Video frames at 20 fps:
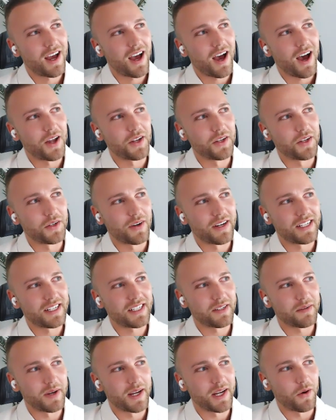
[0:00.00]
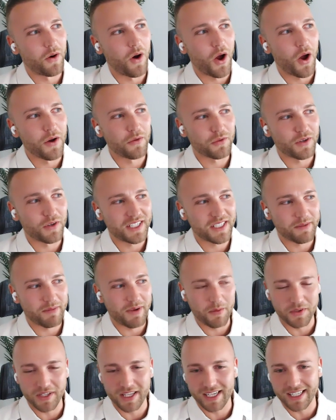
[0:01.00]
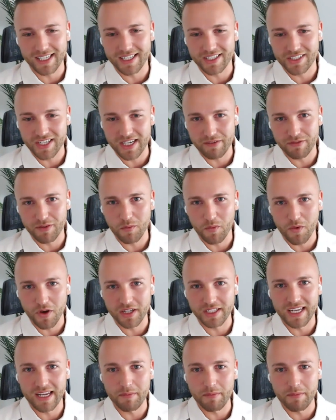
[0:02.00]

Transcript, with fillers: underestimate or overestimate what they can achieve in 1 year,